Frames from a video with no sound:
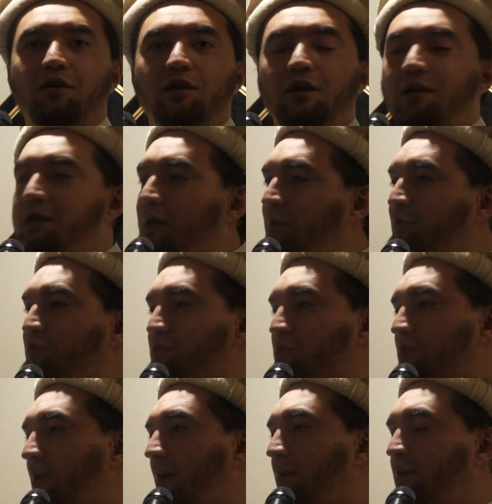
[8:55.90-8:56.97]
He
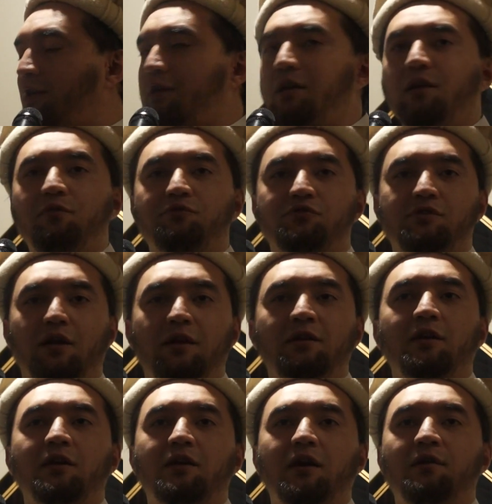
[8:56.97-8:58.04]
gives and He gives and
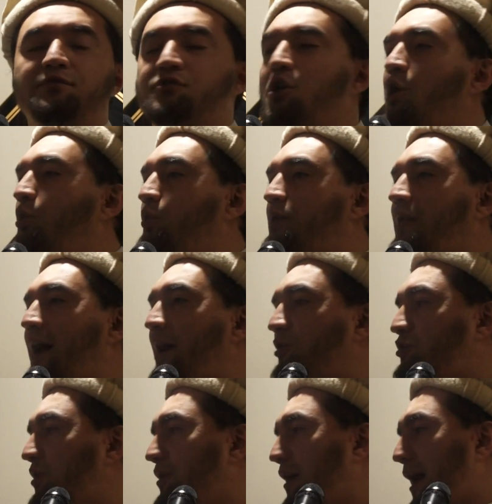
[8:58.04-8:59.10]
He gives
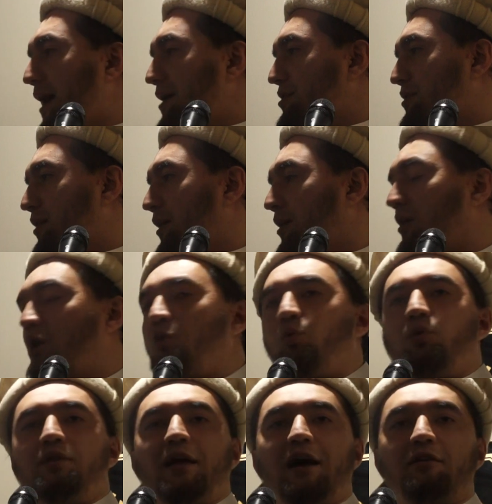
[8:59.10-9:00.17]
without asking,
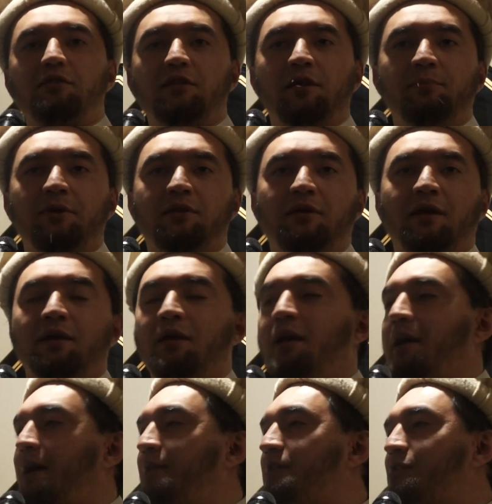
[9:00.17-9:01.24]
without
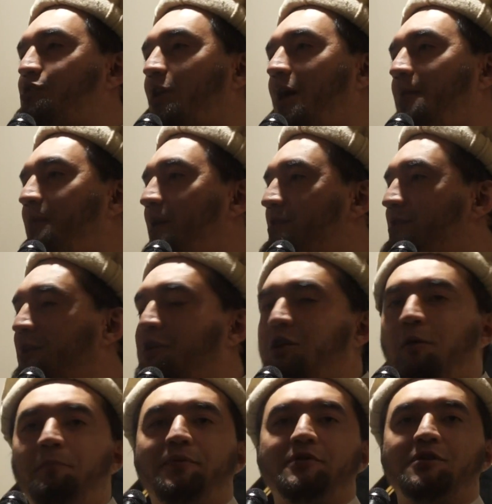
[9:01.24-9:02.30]
limiting. And this rahmah is
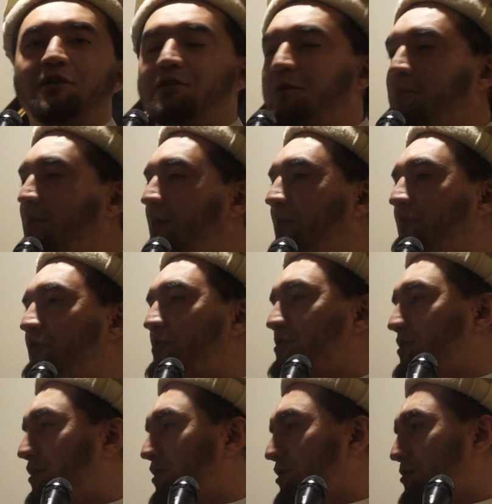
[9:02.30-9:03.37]
encompassing the believers,
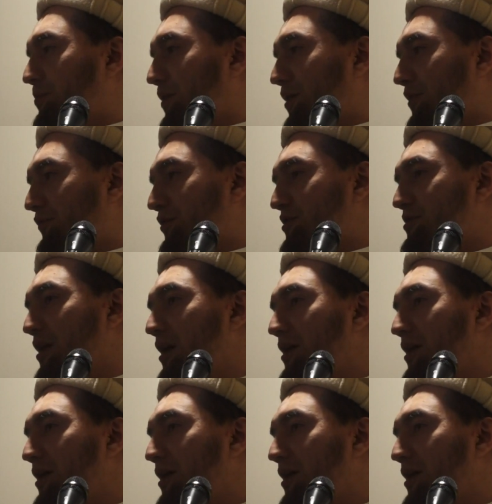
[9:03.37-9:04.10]
the disbelievers,